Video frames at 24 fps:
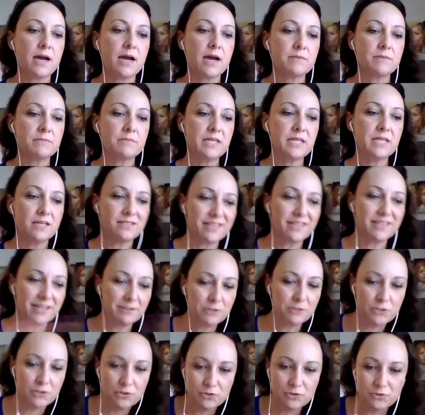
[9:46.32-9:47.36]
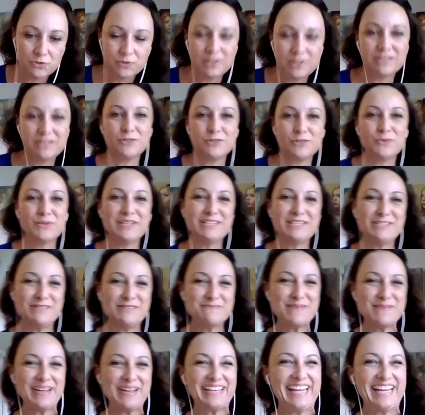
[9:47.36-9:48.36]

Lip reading: But not to get too into religion, but